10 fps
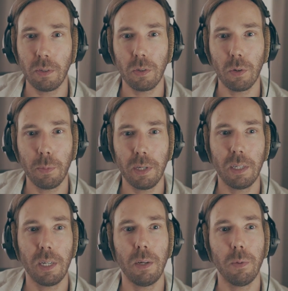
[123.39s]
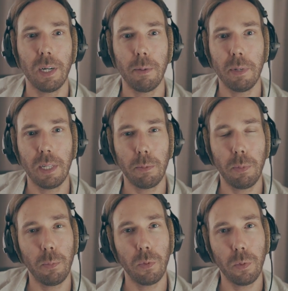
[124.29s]
So basically when I met the
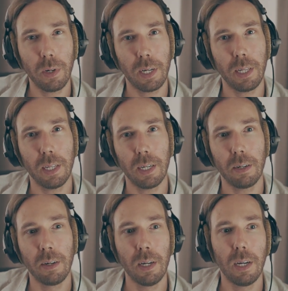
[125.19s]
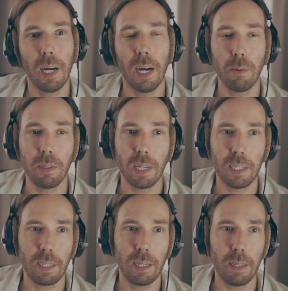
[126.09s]
people working there, I was
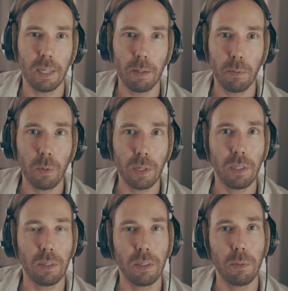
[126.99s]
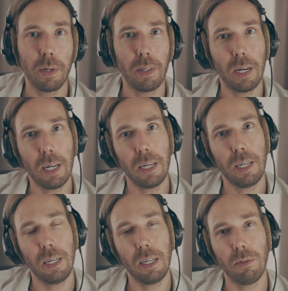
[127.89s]
asking them questions about the
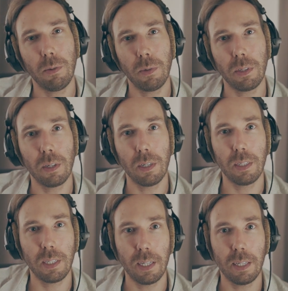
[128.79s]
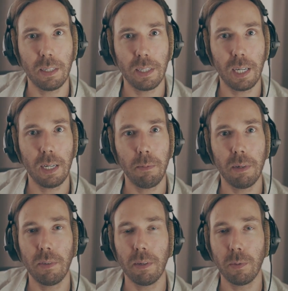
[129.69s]
lighting, if it was going to stay the same,
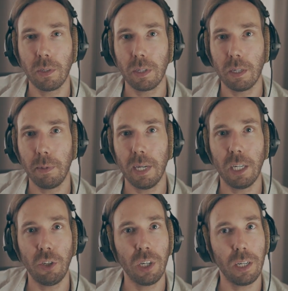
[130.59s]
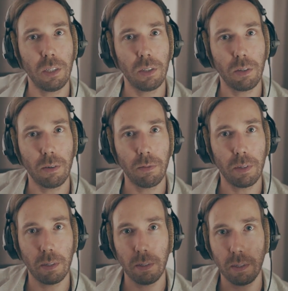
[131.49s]
if there was going to be any changes of
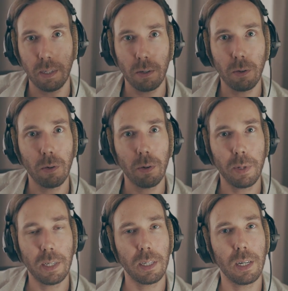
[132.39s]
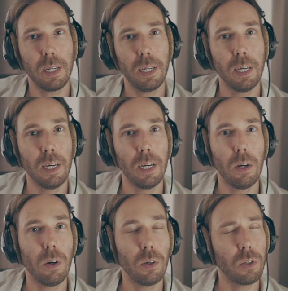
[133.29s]
the decor basically.
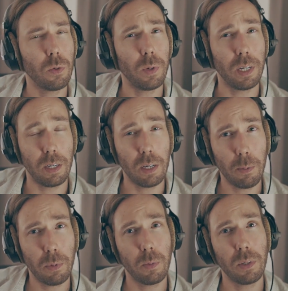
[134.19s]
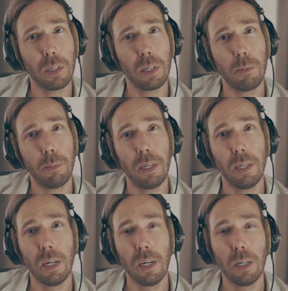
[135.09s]
Also where the couple was going to
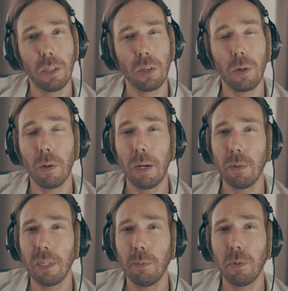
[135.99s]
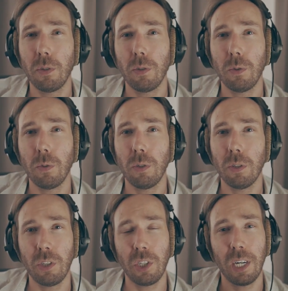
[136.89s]
be. So I was able to
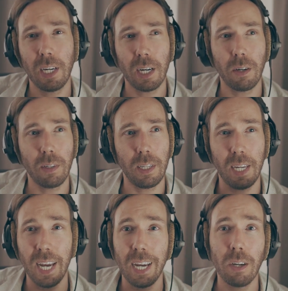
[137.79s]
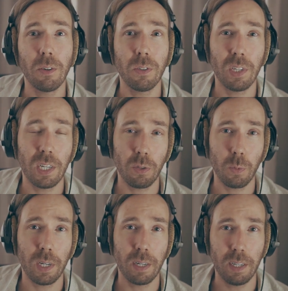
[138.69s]
just check out the angles as
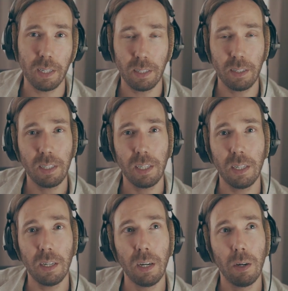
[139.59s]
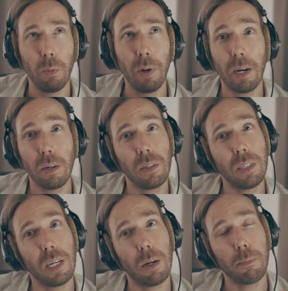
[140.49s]
well and see where I could
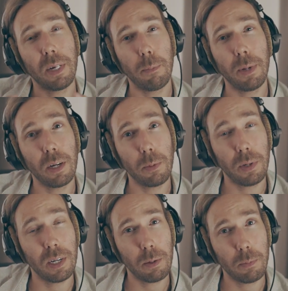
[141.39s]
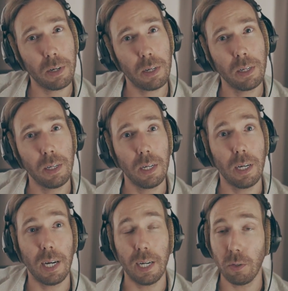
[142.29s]
set up my backup camera.
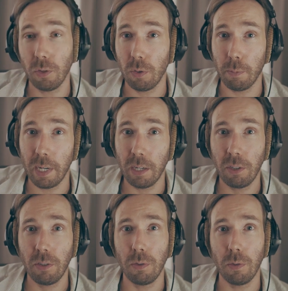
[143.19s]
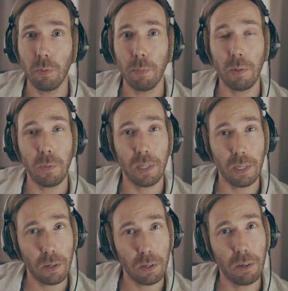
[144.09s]
I also managed to meet with
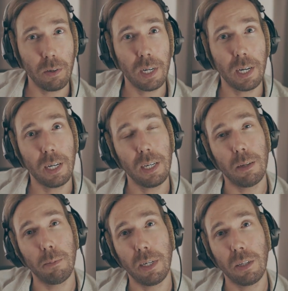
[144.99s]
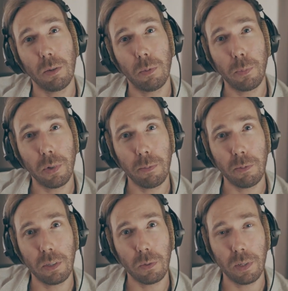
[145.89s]
the audio guy and make some
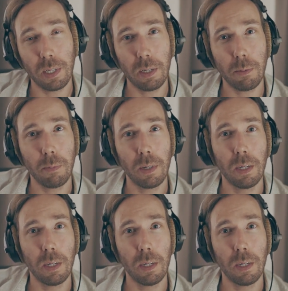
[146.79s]
appointments with him.